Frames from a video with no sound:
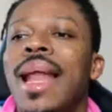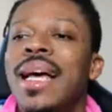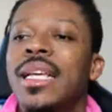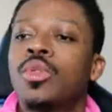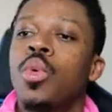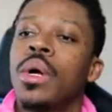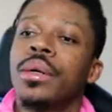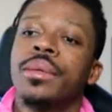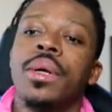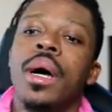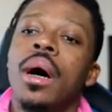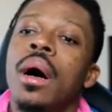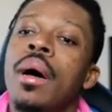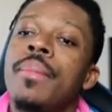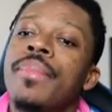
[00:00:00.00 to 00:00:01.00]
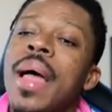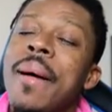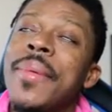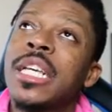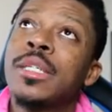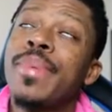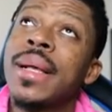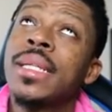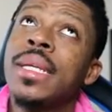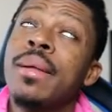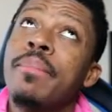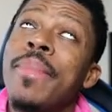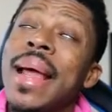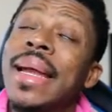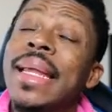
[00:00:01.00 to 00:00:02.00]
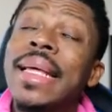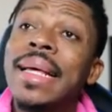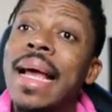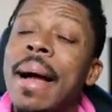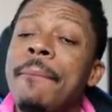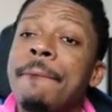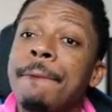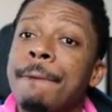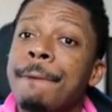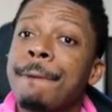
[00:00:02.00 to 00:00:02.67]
last one. Um, I'm expecting Bellingham